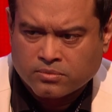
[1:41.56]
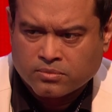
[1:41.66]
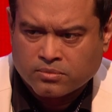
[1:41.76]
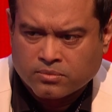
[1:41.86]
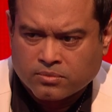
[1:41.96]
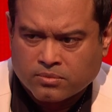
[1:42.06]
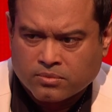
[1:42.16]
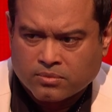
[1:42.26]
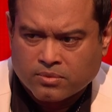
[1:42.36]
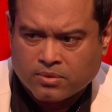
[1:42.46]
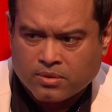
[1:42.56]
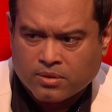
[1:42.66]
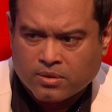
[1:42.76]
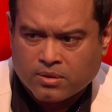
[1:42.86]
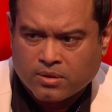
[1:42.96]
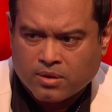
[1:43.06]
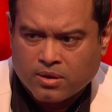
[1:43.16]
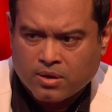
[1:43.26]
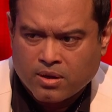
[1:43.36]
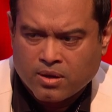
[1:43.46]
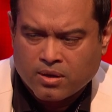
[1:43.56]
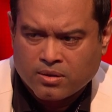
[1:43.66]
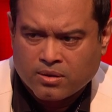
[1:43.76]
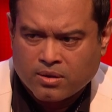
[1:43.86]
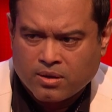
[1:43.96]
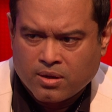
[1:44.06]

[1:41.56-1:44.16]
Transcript: Nothing is said.